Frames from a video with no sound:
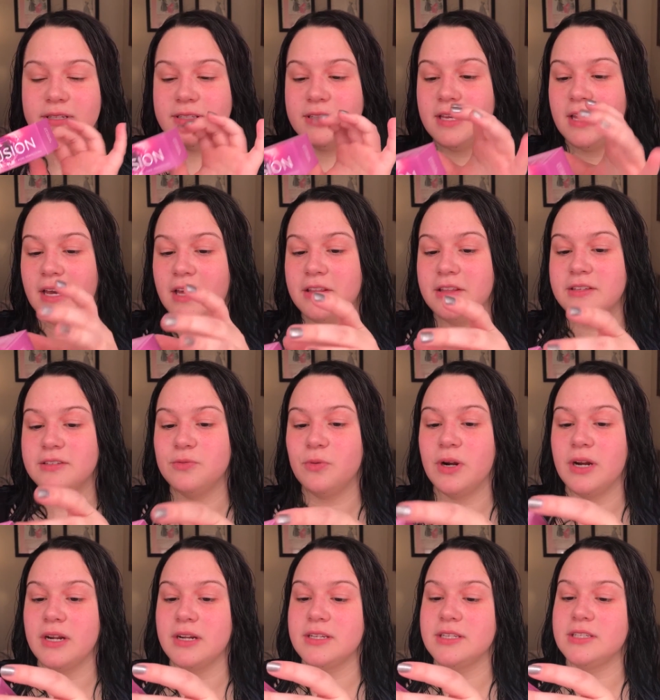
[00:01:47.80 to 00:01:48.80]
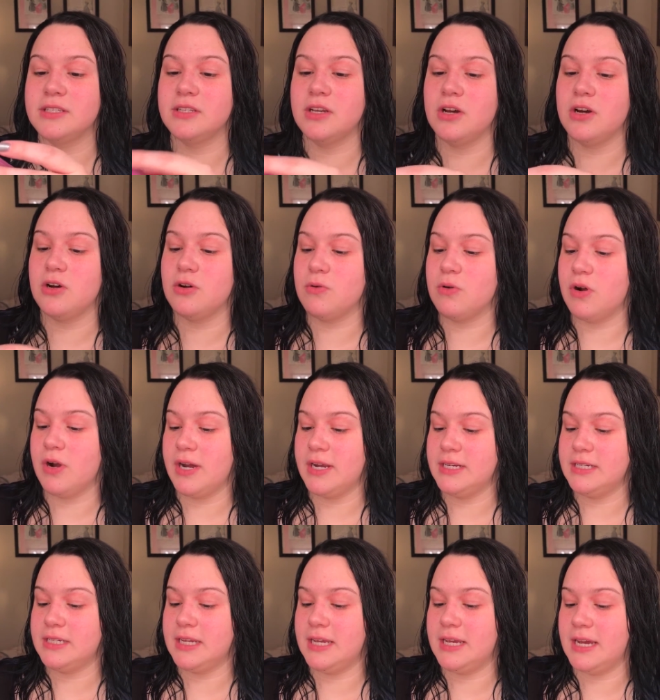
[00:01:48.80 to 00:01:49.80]
see how this works. So go
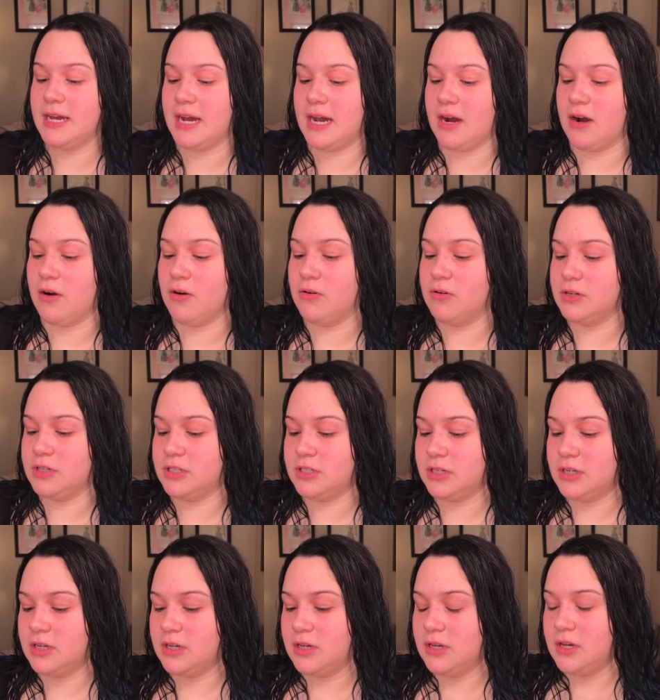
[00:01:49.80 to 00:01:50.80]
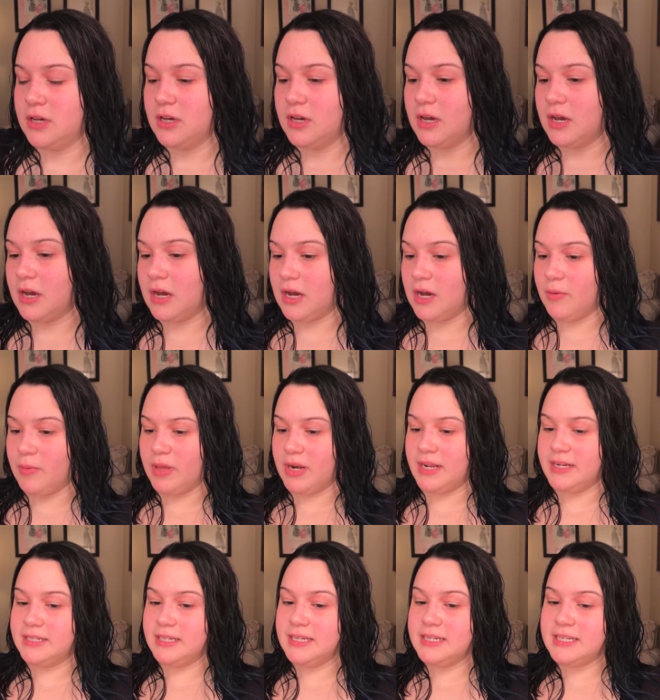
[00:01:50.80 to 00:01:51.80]
ahead and take it out. And
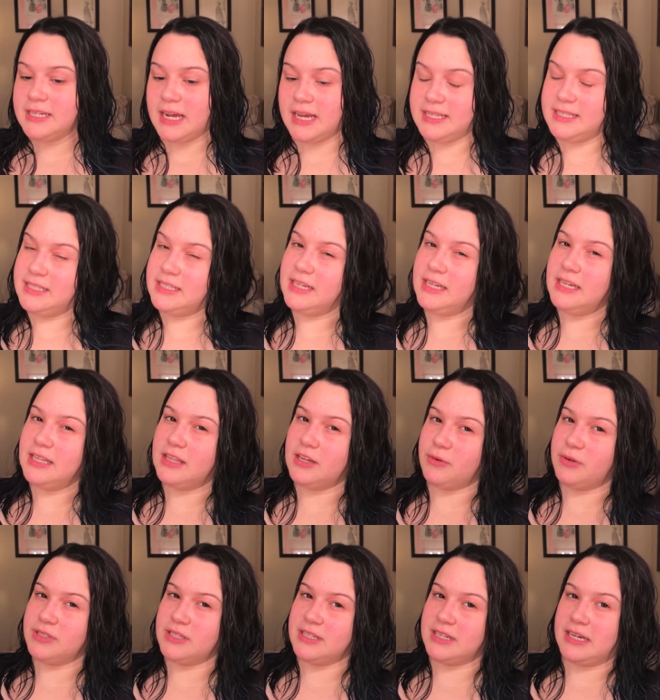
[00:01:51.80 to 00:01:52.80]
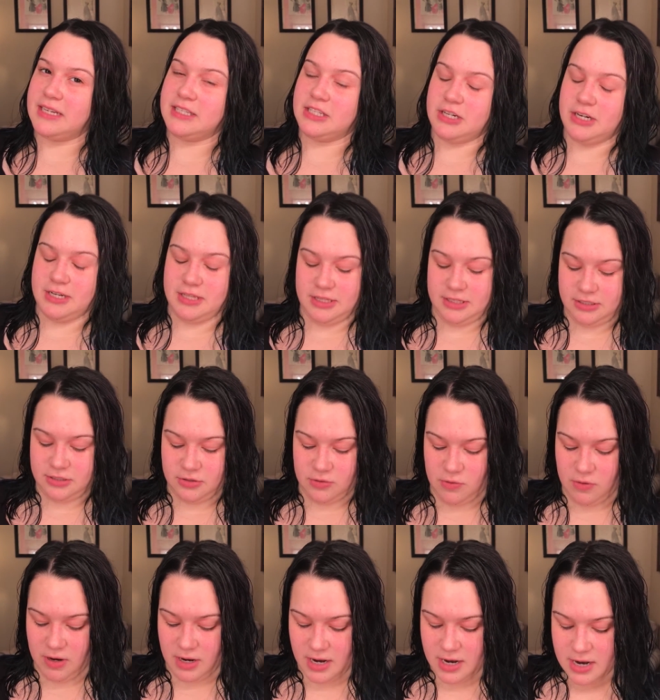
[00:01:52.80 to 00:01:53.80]
I did test it. There was a tester in the
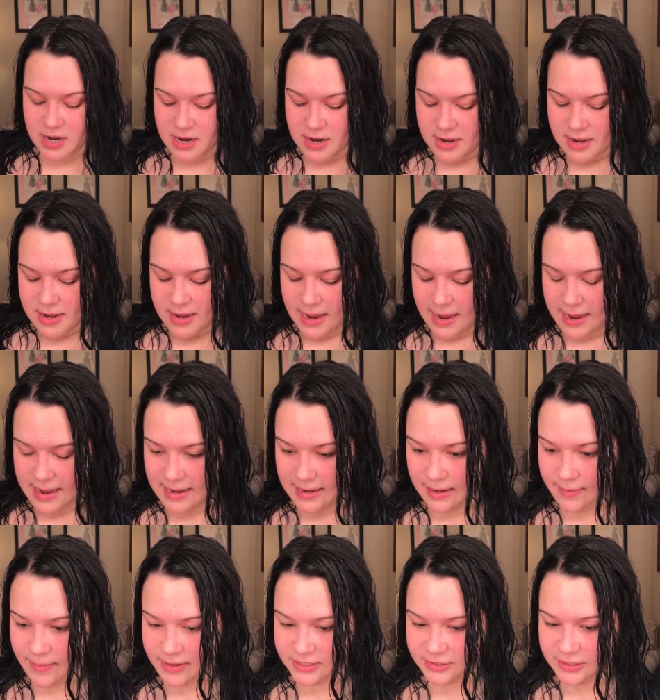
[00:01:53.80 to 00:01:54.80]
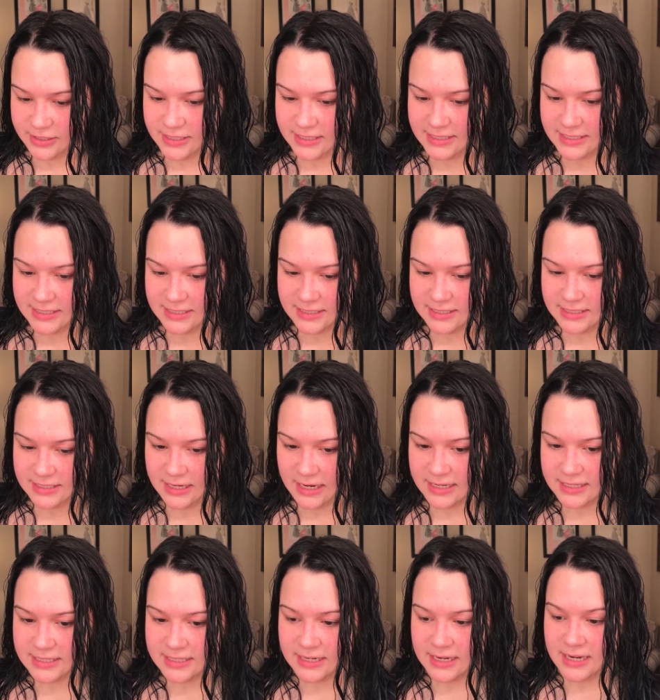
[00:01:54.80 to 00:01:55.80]
store. So I did
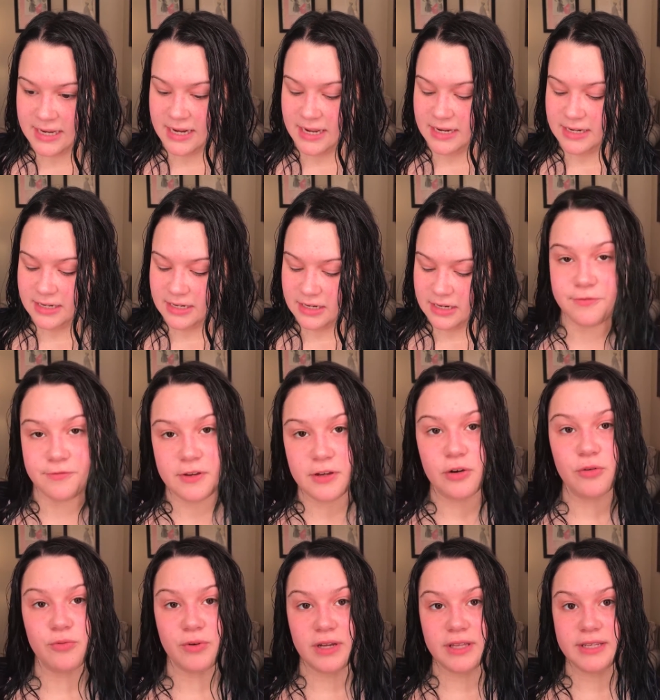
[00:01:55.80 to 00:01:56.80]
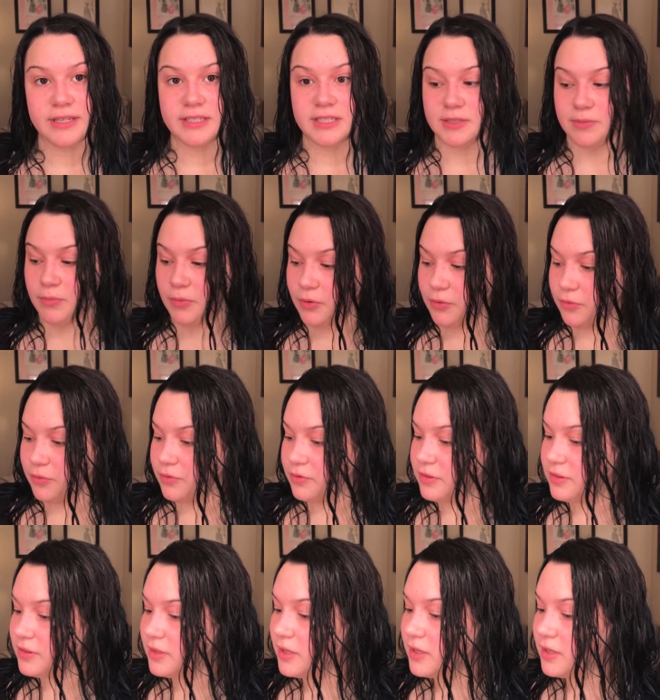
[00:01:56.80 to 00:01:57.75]
test it and it did feel really smooth